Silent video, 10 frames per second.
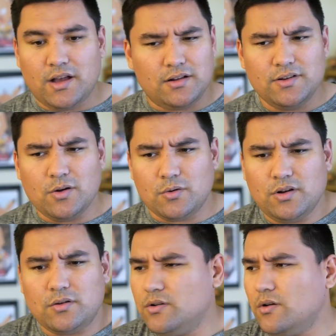ah, No,
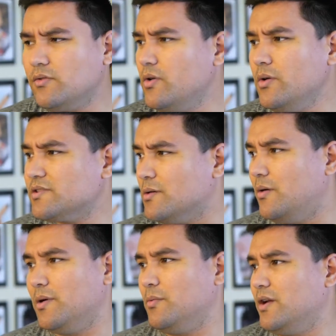no, no, of course I
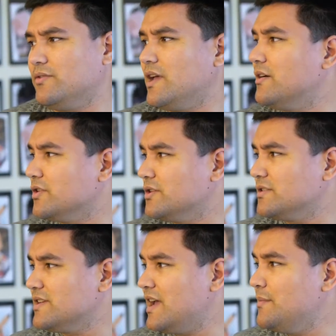want my wife to have a
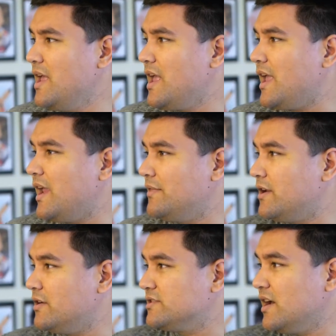good time. And
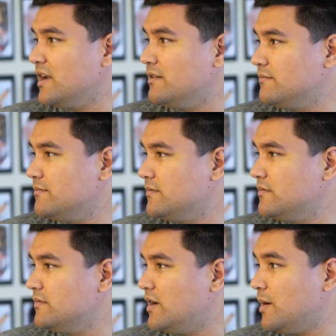there he's got it.
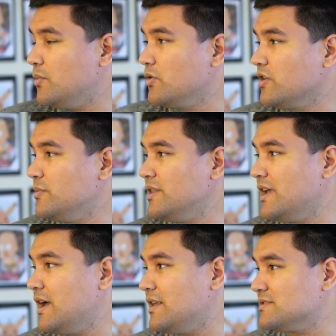I'm looking him in
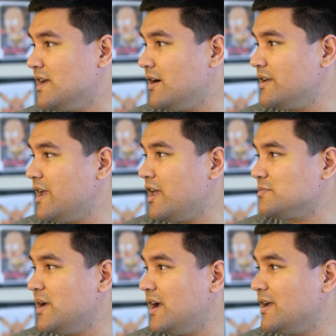the eyes now. He
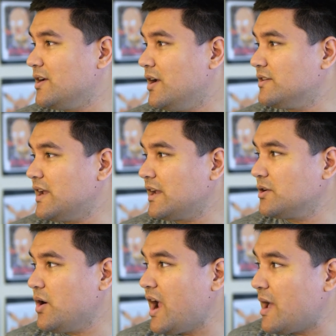has my eye
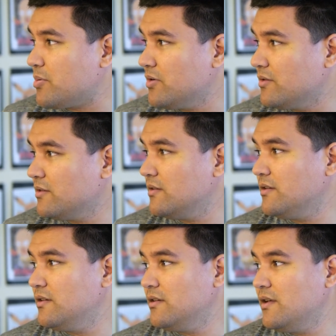contact. Crap!
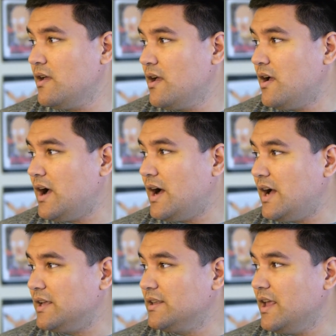
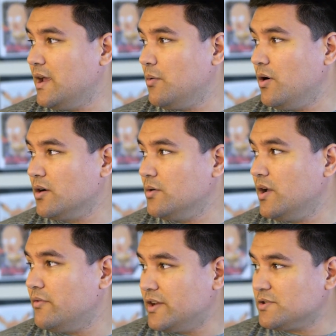I can't walk
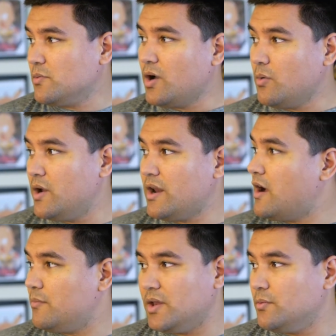away. If I just walk away
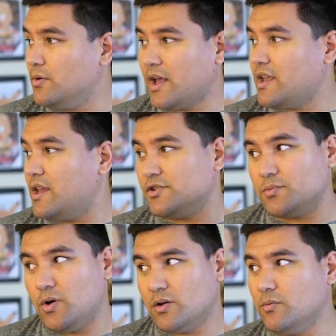now, I'm being rude. I can't
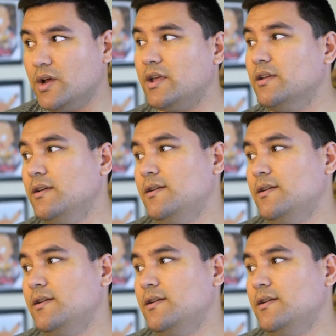just walk away.